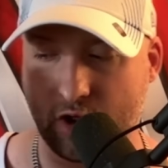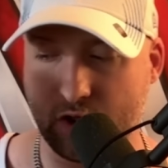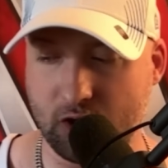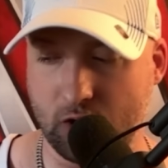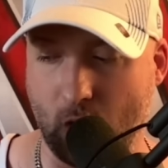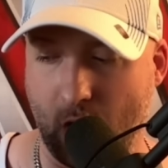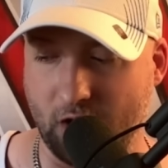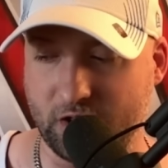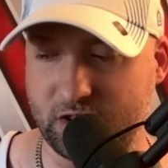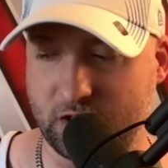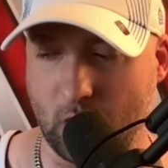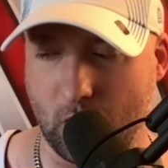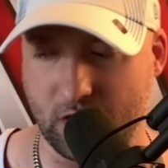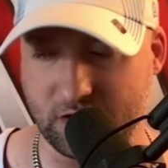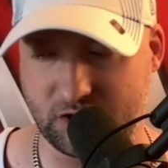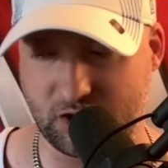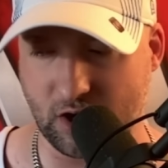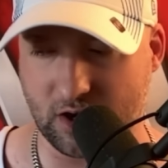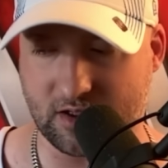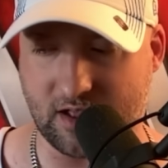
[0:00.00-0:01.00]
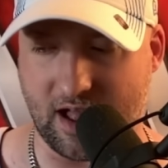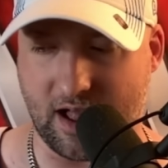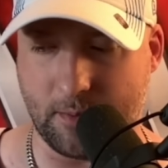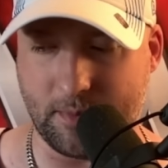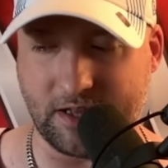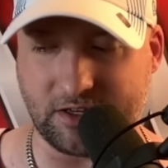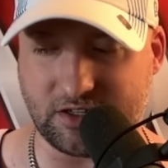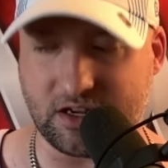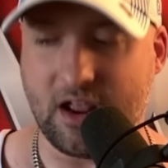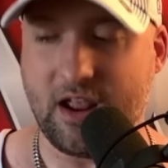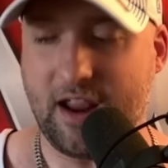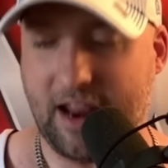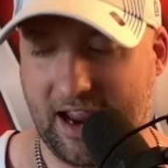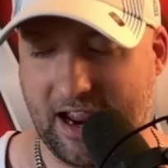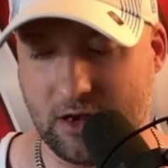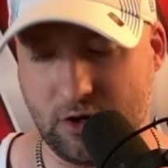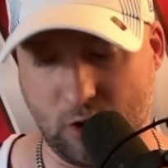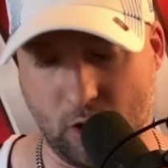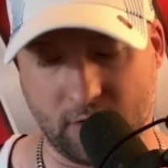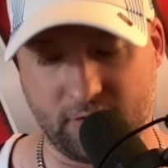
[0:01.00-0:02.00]
Your thoughts, your comments,
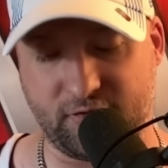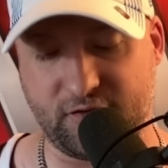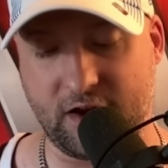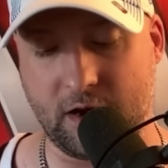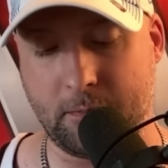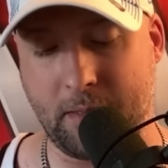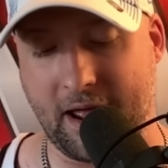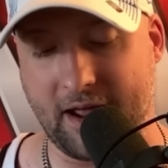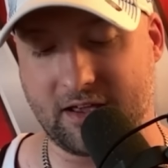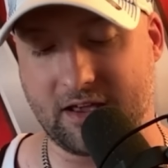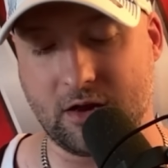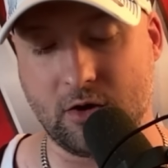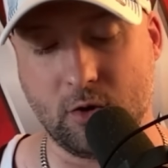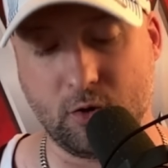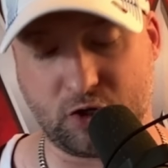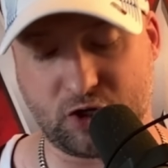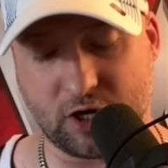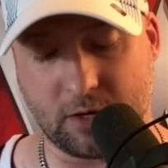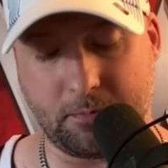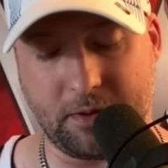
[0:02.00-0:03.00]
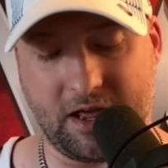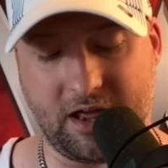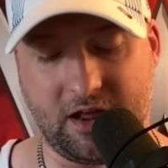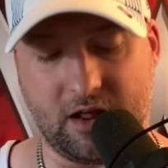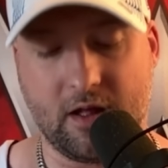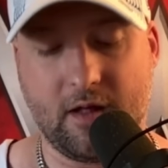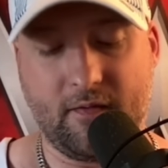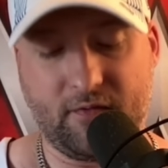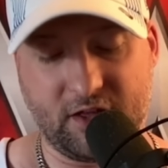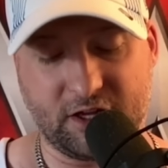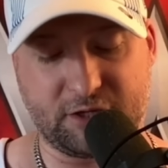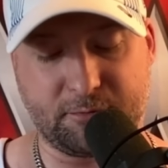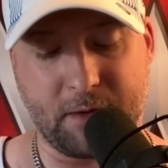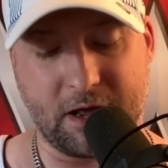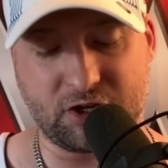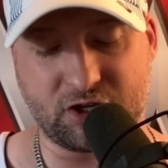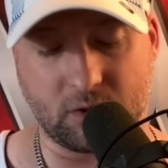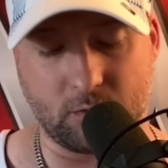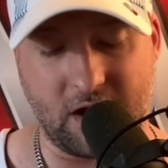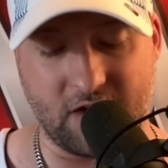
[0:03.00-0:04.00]
and your feedback. And who should be the
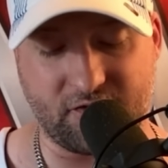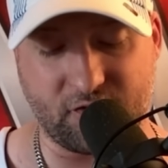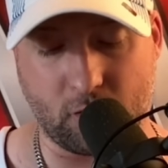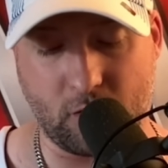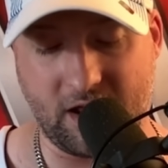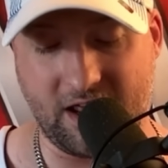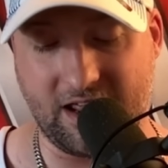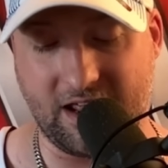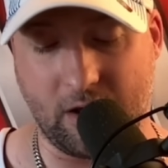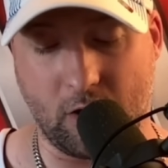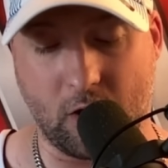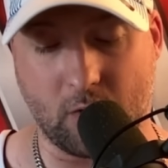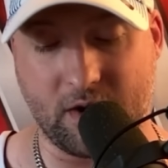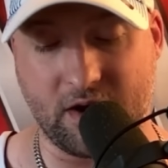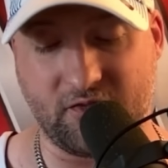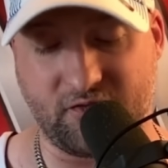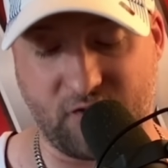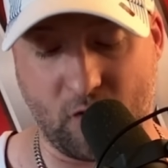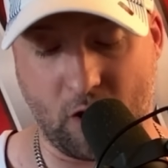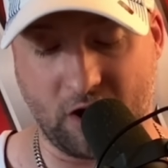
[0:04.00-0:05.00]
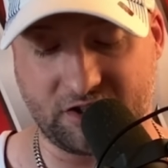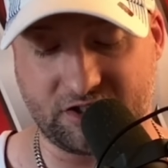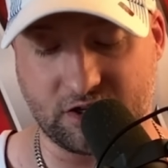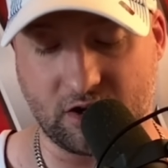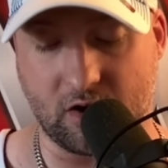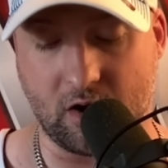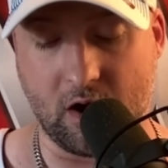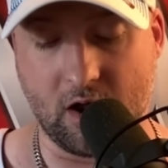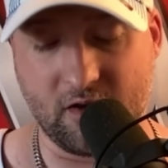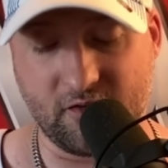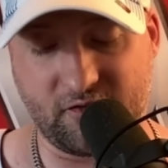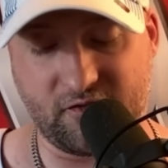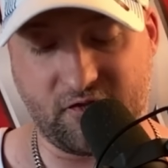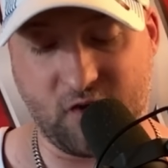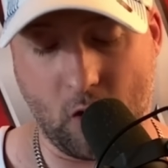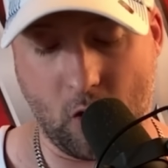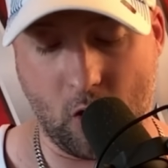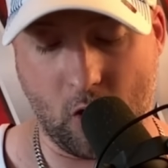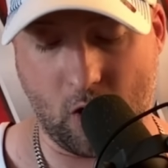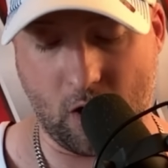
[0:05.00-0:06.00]
special referee or enforcer
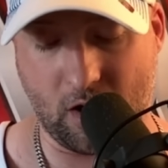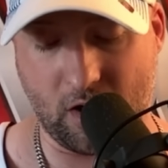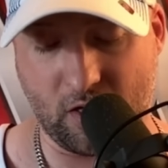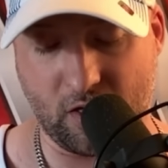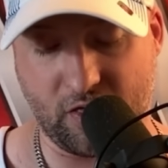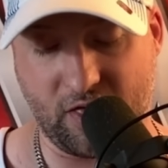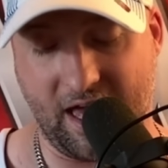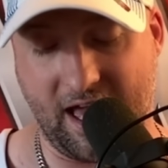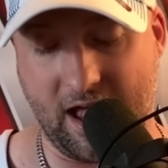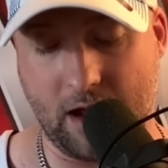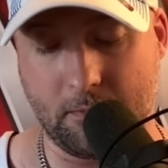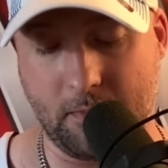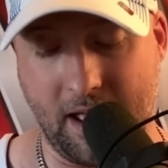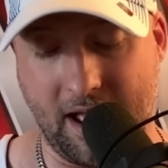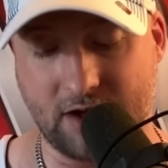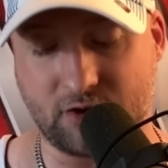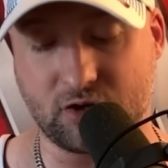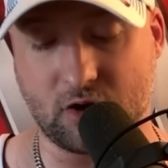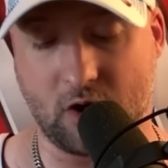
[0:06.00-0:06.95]
for that match?